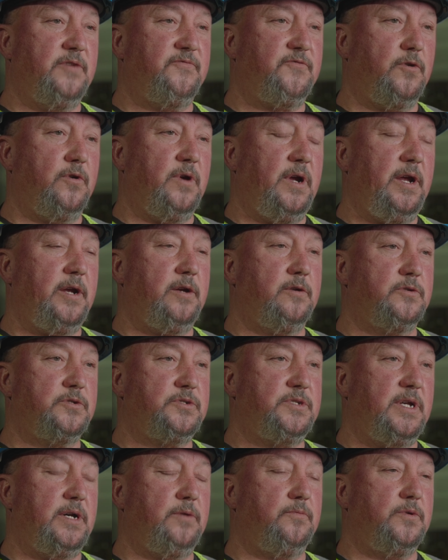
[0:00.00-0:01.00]
it for
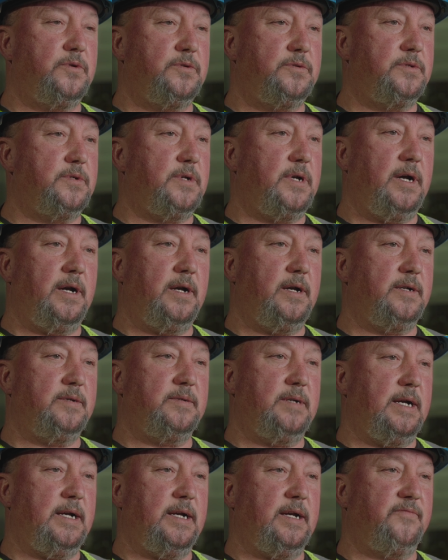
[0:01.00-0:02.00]
hangers, that would,
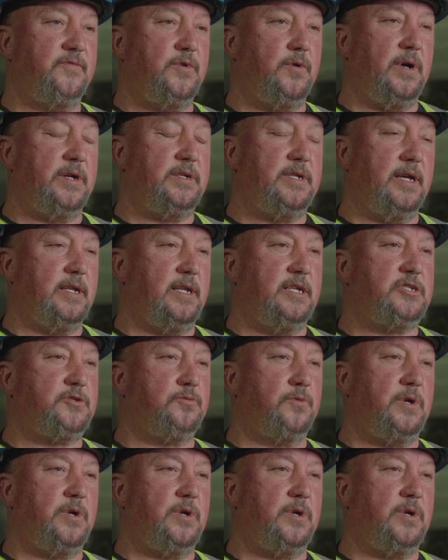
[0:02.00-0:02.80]
I have no idea, at least